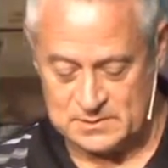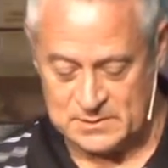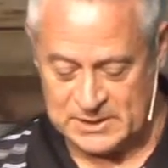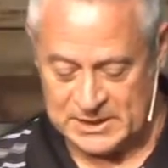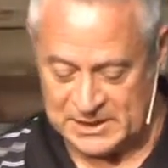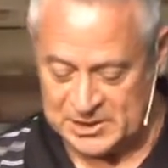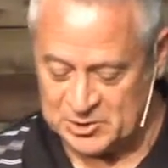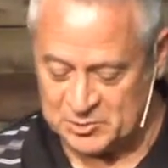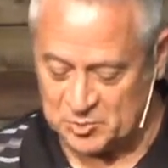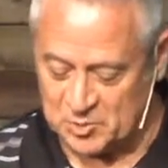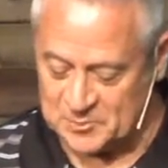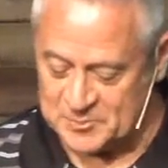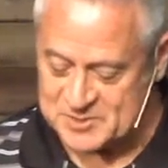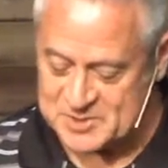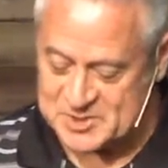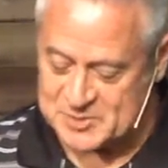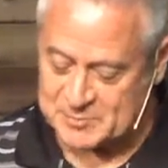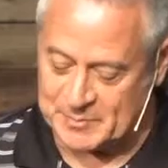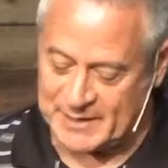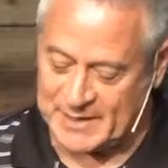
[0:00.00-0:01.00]
And the woman
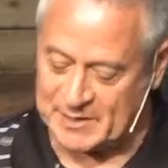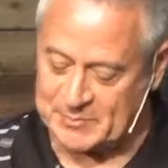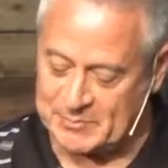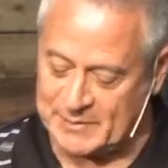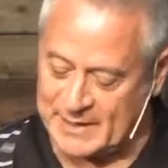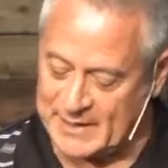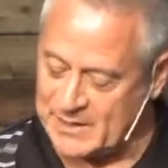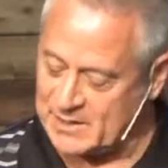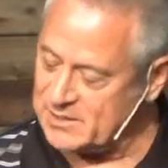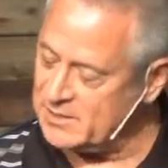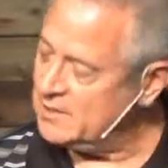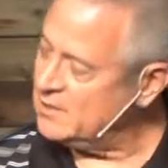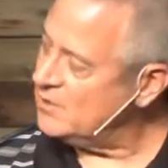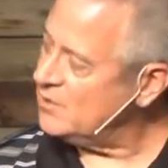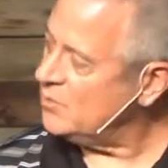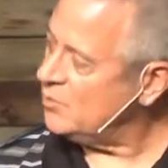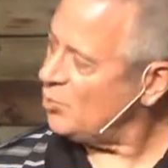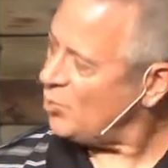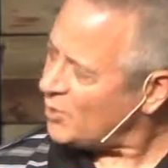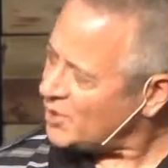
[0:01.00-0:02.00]
spat back,
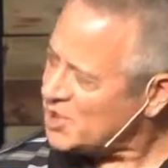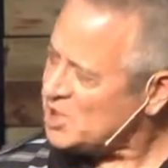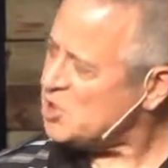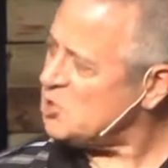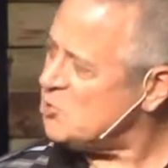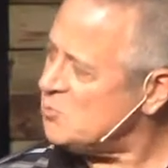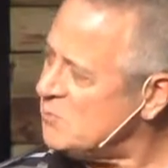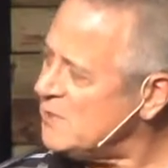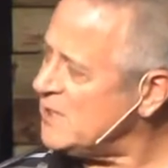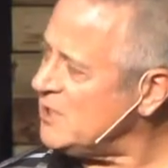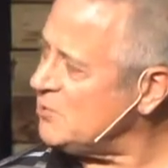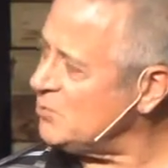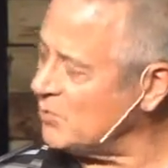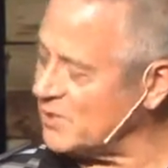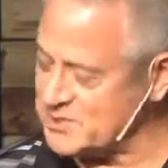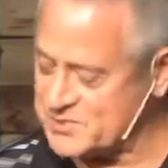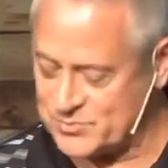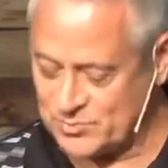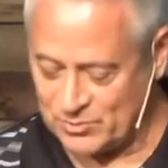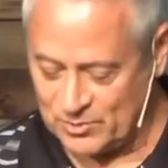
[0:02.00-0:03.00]
What do you mean,
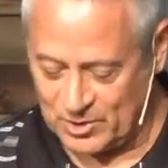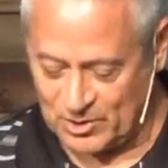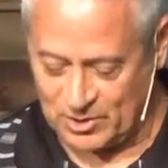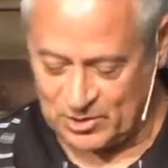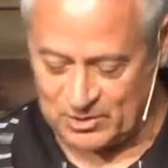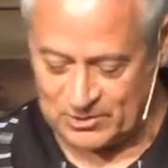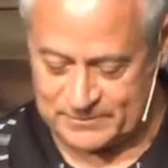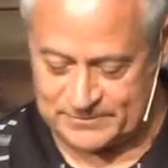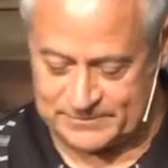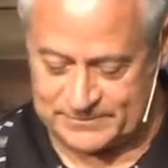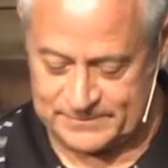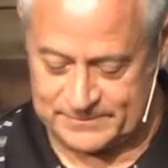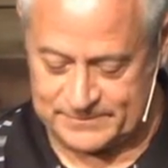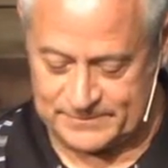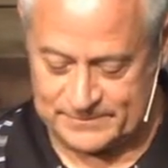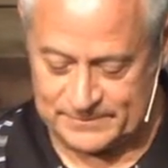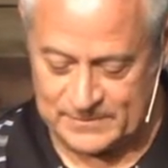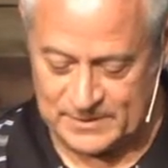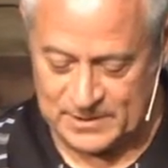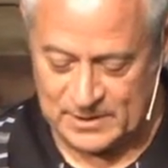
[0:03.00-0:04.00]
what's wrong?
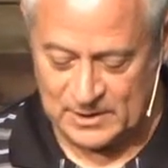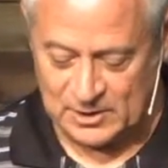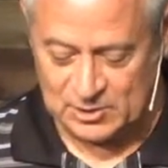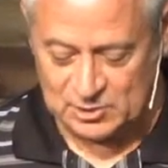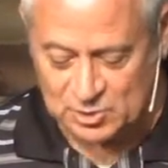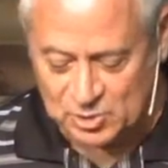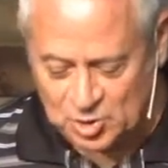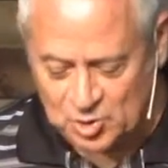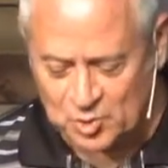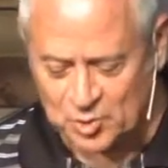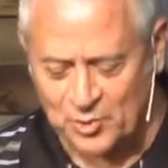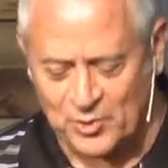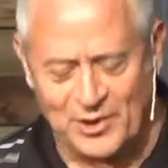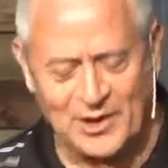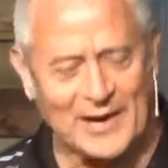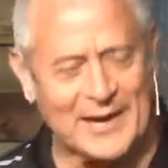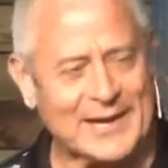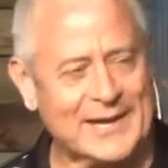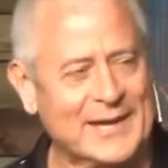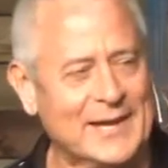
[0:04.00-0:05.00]
Look where
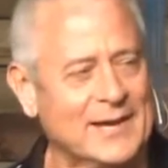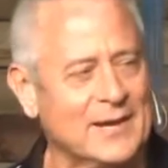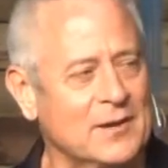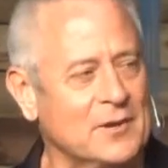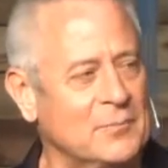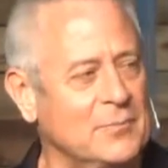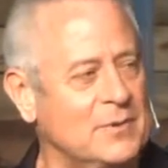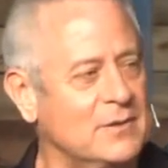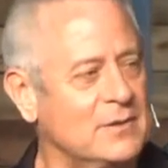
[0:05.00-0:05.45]
I am.